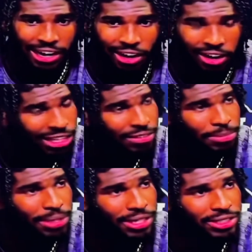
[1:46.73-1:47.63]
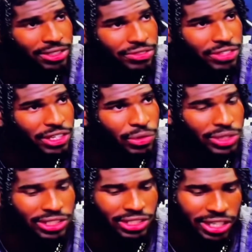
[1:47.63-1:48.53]
all 11 players on the field
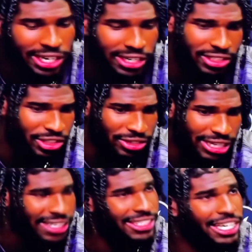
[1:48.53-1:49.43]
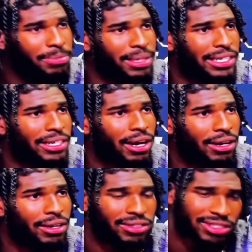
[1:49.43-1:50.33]
wasn't going to execute that exact play
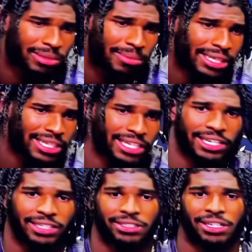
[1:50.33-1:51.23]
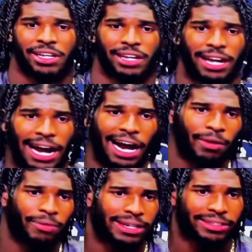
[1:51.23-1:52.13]
call. So my thing is,
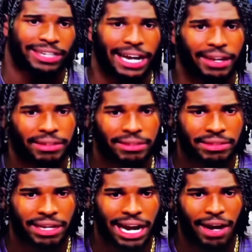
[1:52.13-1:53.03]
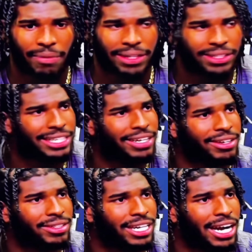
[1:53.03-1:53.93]
I'd rather not, I'd rather take
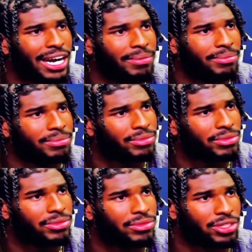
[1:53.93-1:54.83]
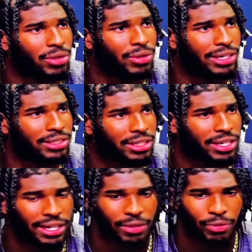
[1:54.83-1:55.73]
our time so what?
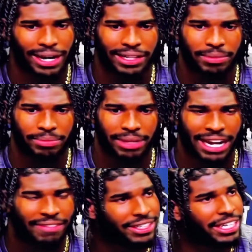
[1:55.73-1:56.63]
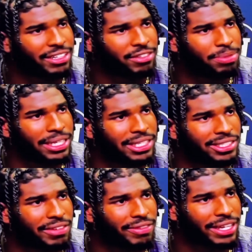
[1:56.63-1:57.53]
rather than have a negative play and
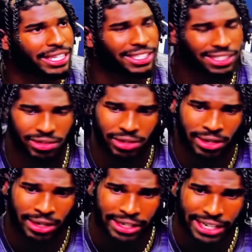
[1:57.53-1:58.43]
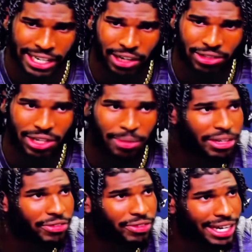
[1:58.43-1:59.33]
stuff like that. So that goes on
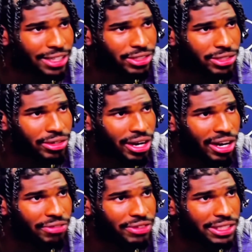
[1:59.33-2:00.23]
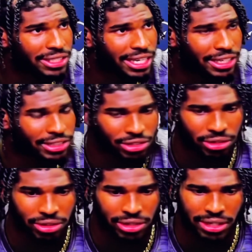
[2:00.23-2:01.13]
me for not controlling the offense and not
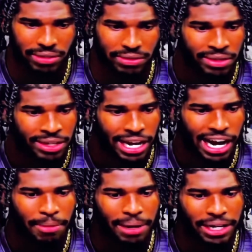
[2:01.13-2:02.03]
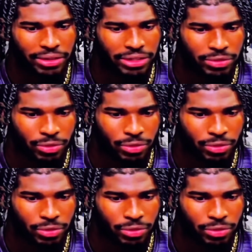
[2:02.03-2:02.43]
controlling uh, everybody knowing